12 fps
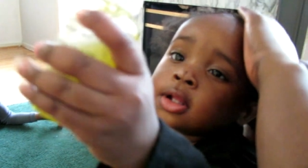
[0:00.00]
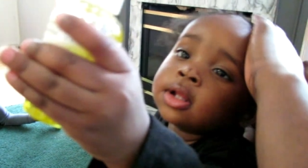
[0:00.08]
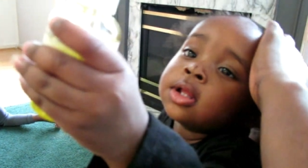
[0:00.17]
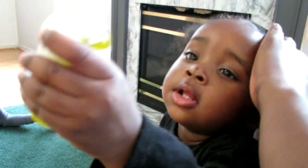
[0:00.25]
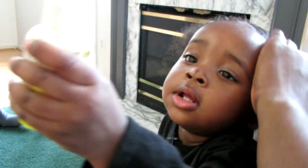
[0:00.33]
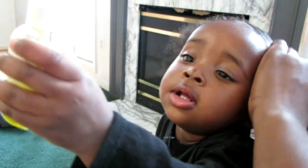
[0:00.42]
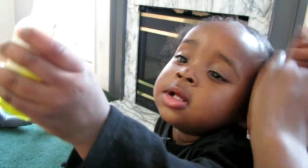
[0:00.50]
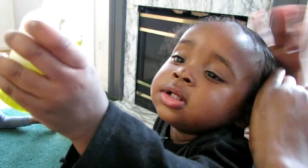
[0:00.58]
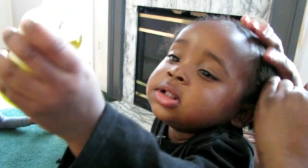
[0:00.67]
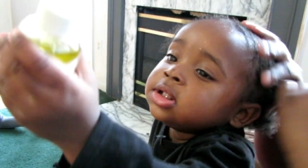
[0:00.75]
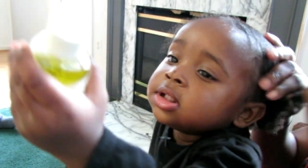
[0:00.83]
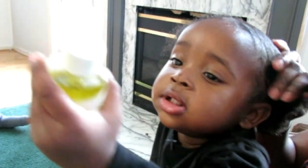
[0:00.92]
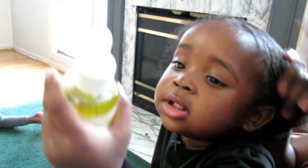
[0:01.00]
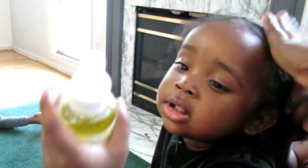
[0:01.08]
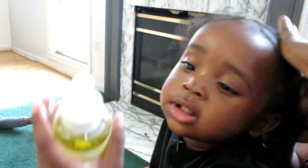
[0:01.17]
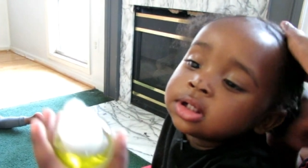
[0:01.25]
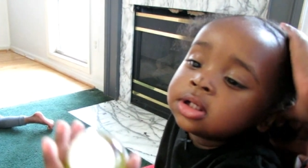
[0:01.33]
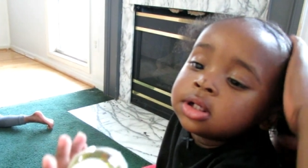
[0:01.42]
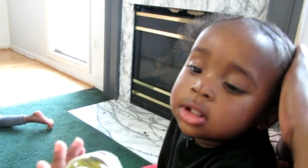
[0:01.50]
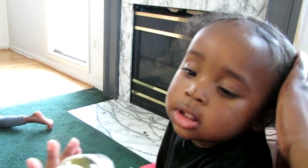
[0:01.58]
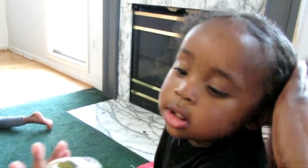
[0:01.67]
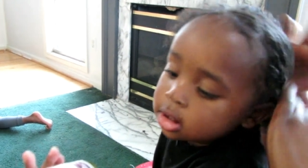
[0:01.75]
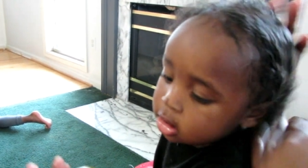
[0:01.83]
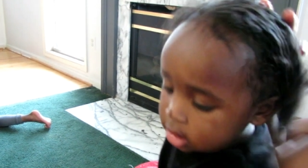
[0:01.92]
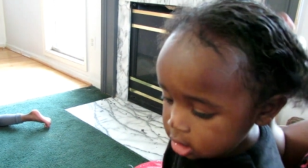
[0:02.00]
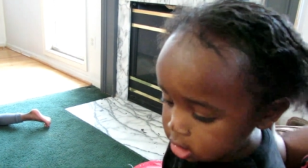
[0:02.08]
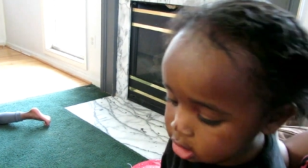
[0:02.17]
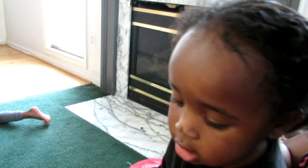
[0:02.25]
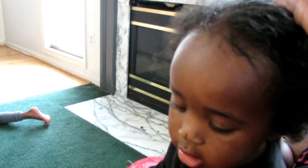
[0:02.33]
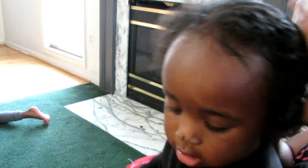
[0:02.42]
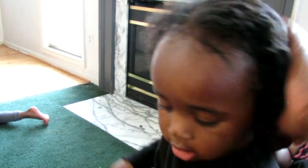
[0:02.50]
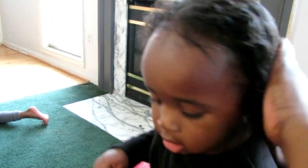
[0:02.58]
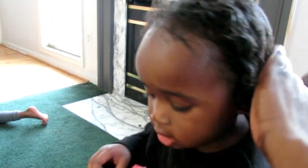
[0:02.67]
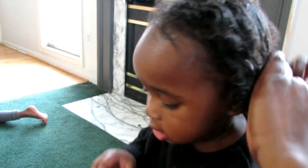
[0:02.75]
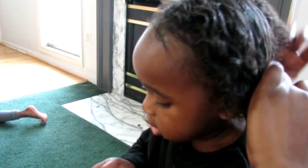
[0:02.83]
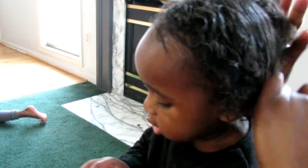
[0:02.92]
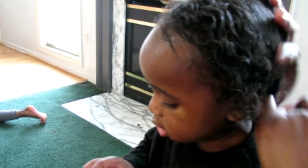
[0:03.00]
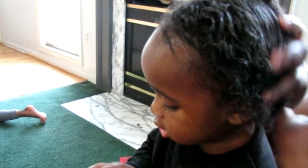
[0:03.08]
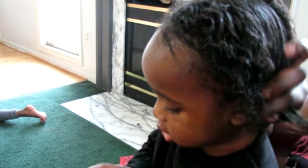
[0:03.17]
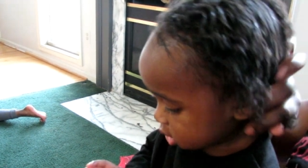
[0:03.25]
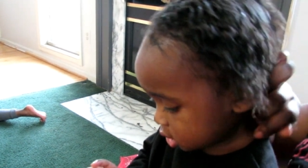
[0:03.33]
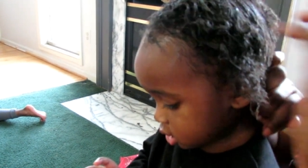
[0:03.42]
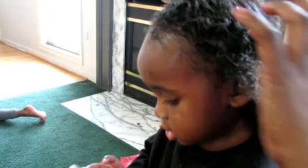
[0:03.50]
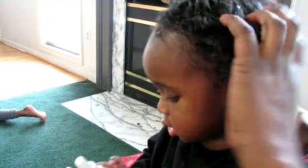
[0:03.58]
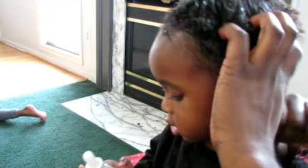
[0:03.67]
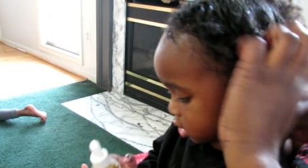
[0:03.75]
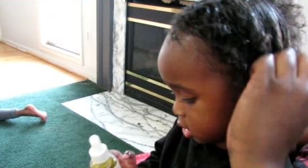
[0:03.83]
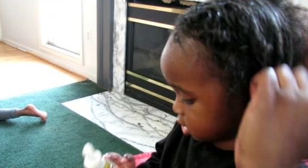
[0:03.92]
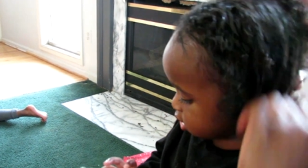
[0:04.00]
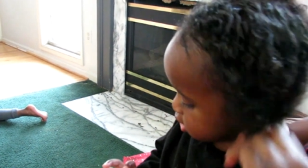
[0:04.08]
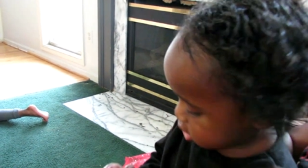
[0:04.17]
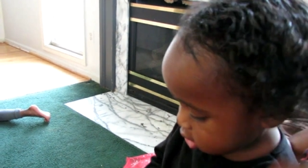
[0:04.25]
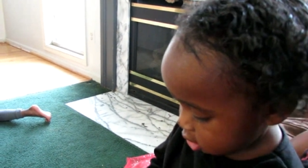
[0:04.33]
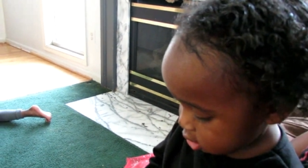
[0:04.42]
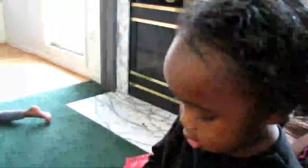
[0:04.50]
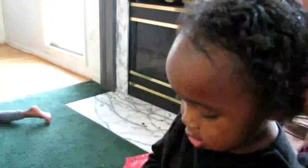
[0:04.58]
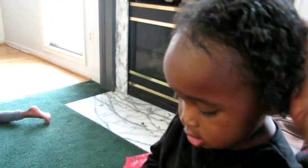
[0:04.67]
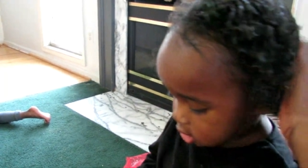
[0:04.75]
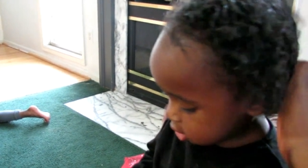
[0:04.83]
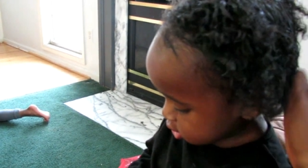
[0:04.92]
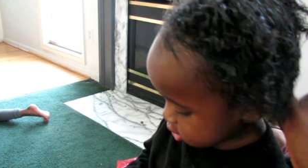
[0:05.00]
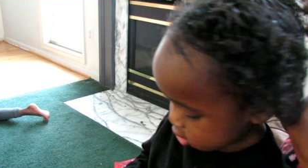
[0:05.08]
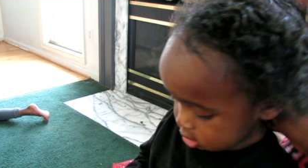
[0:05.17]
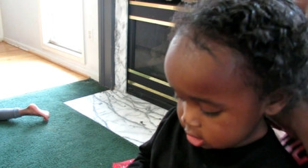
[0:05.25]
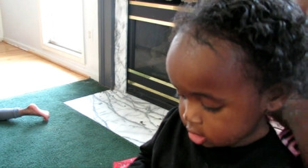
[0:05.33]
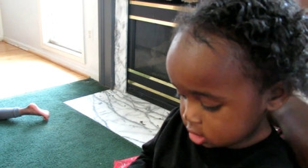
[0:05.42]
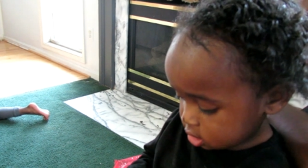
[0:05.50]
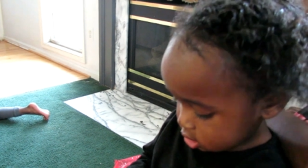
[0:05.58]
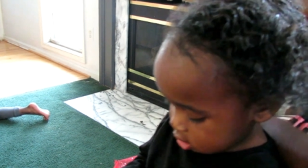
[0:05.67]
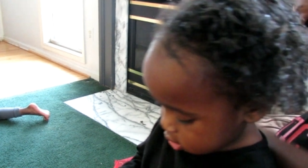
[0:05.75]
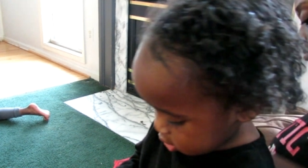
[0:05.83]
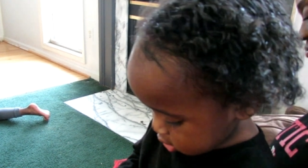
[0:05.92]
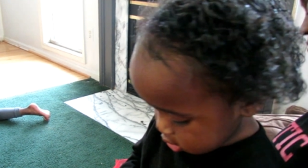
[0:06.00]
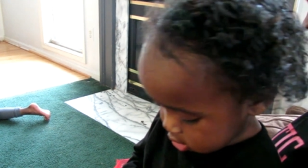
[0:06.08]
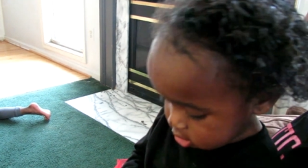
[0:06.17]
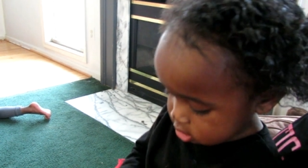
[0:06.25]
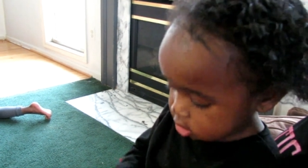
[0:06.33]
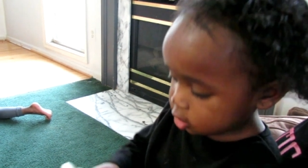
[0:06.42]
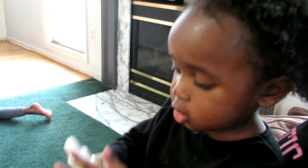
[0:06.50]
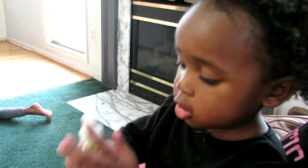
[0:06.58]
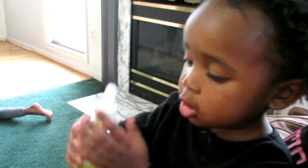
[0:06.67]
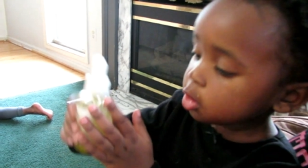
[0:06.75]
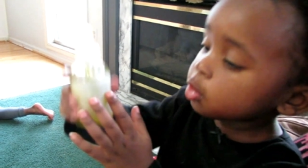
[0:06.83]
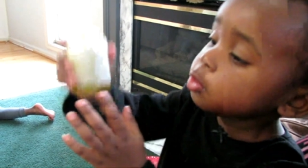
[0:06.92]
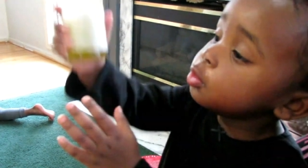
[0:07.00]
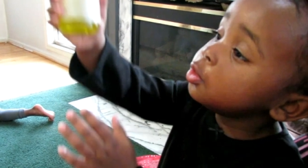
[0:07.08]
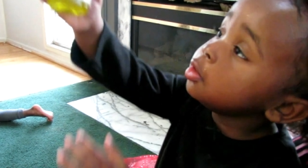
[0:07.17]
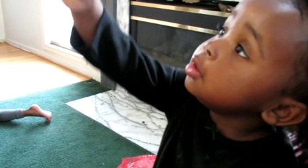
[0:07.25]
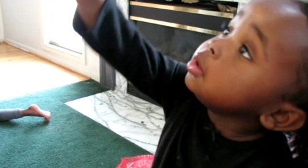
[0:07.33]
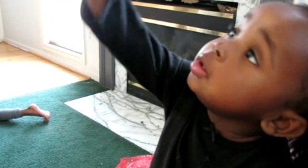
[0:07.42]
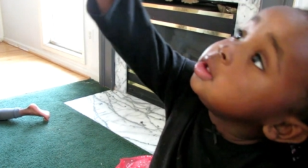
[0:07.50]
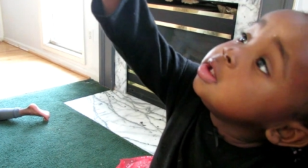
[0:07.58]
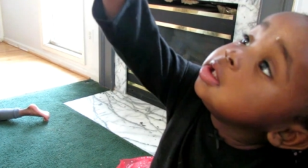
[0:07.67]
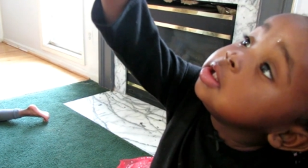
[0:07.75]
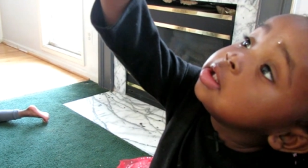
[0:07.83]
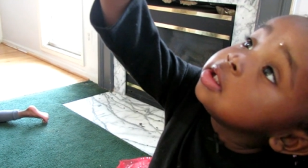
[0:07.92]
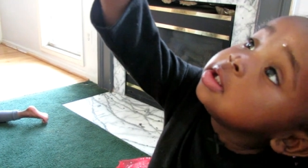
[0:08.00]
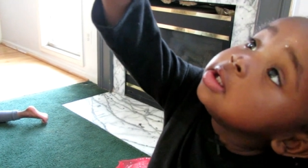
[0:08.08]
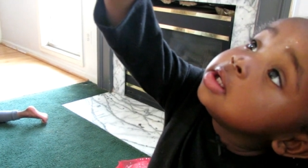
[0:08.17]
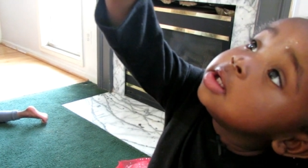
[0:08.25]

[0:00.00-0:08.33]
skin, like the whole body, just the whole body. It's really good. I used it with the Cream of Nature conditioning cream that works